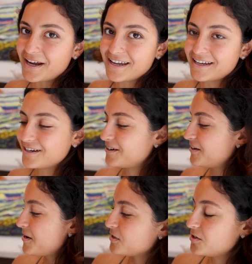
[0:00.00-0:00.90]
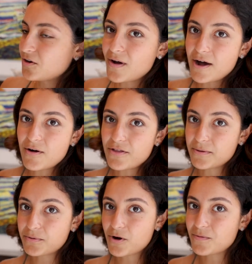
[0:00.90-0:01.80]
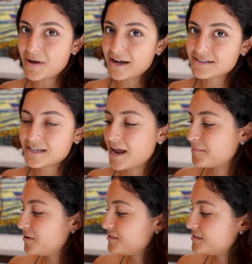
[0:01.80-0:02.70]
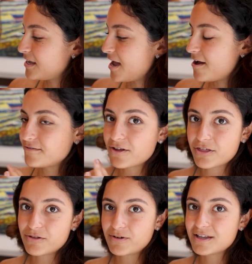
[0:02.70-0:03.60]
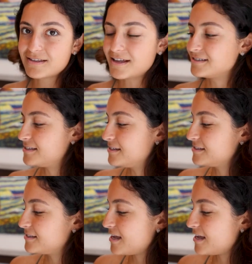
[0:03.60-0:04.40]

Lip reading: right here, you know how on the Pro Max cameras, they have three lenses.